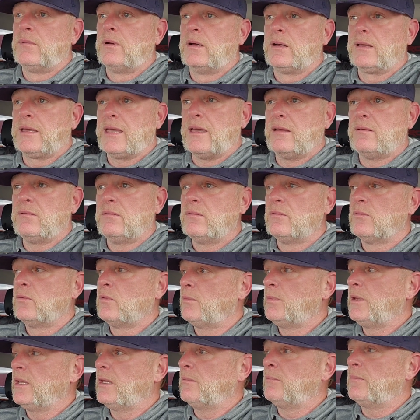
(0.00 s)
Again,
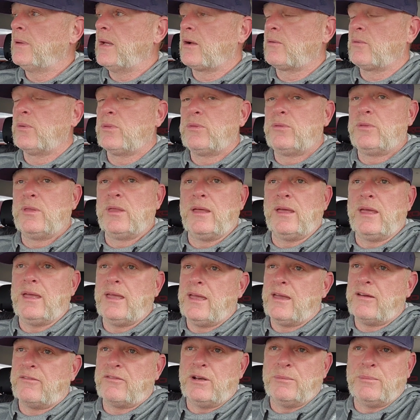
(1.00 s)
we'll be getting back with
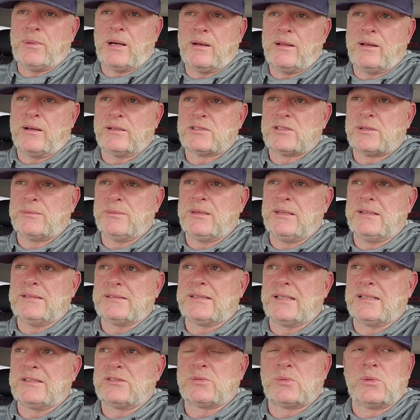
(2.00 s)
everybody on some of
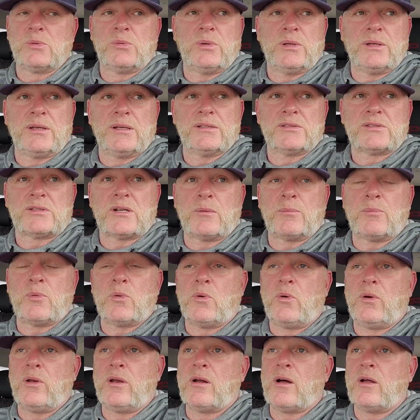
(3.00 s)
these things. We're really going to start
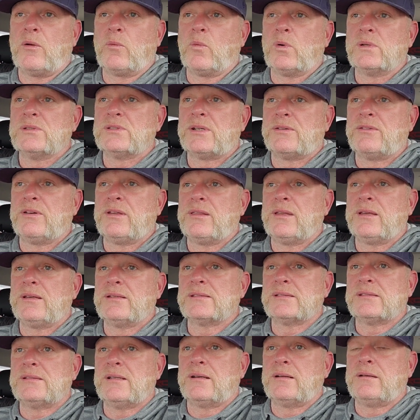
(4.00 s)
pouring it on once everything
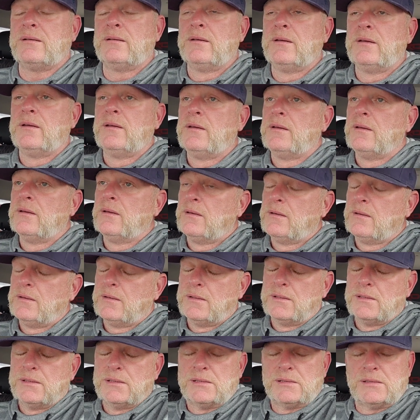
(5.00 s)
is done.
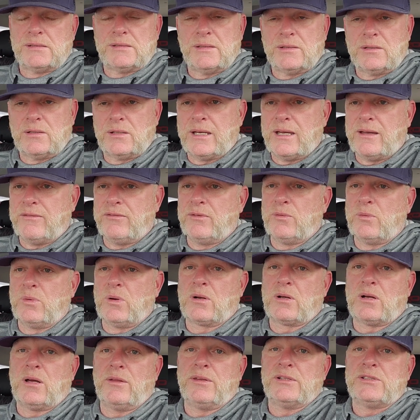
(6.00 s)
Still having to
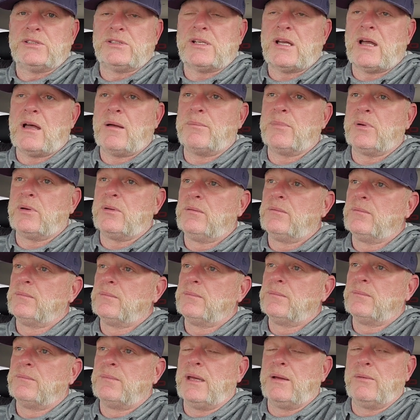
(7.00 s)
work on the shop, but
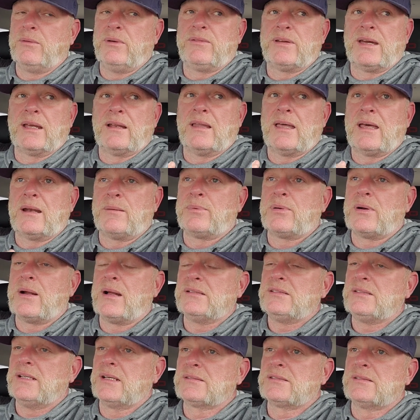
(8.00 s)
man, we've got a lot of
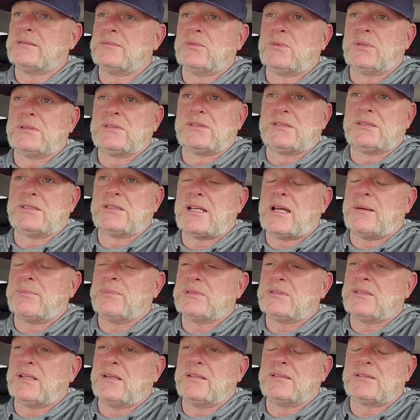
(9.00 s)
projects. Once the shop
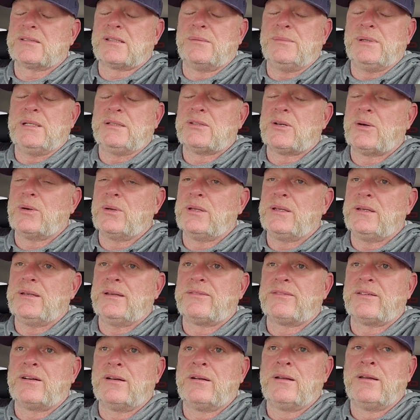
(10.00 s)
is done, it's going to be totally
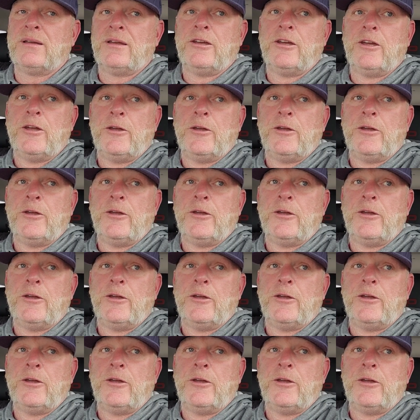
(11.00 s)
different.